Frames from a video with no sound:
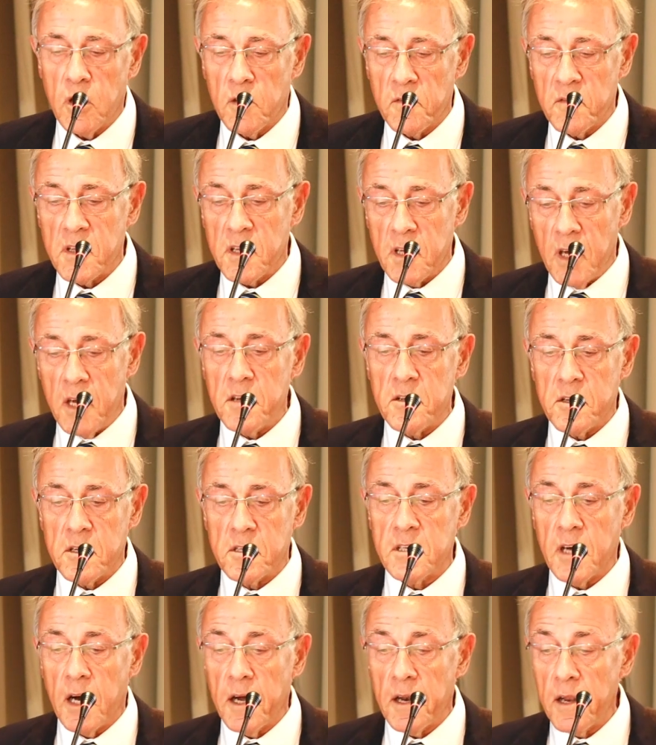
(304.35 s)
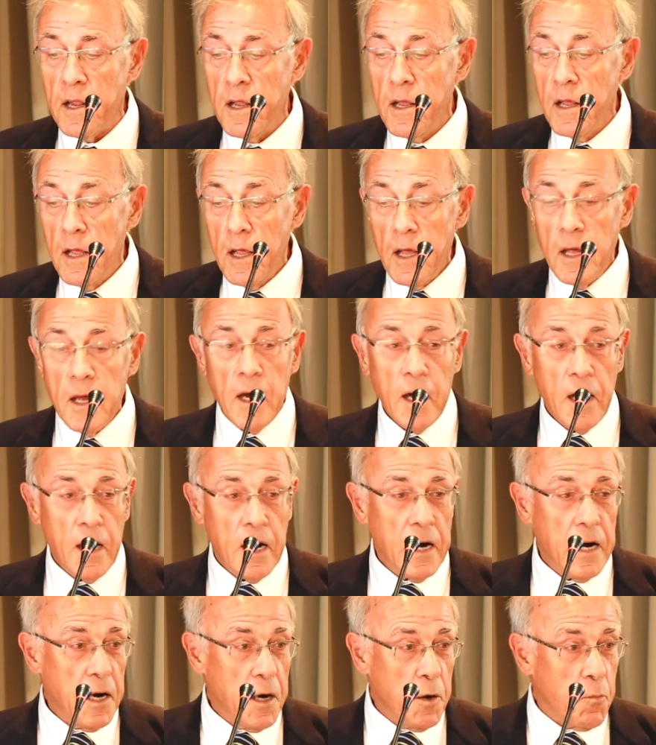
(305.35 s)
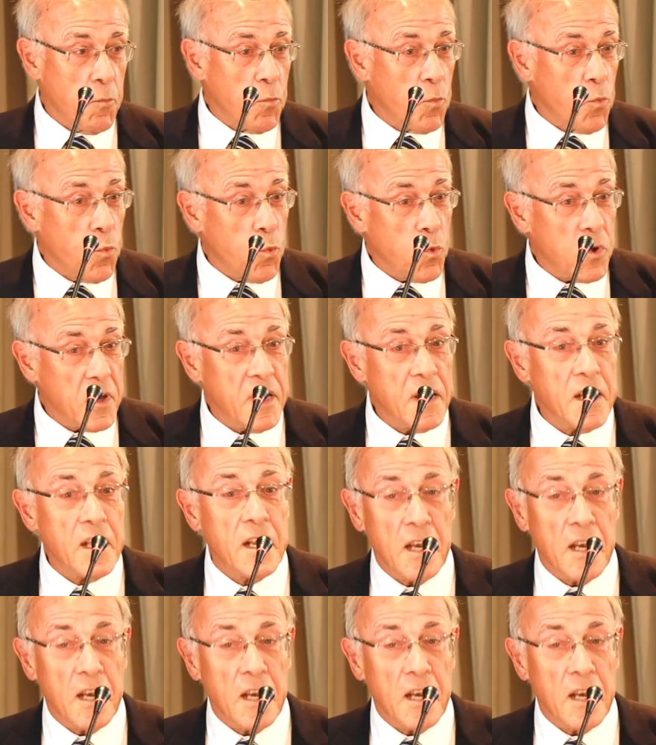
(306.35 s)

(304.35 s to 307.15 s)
of the ASR. We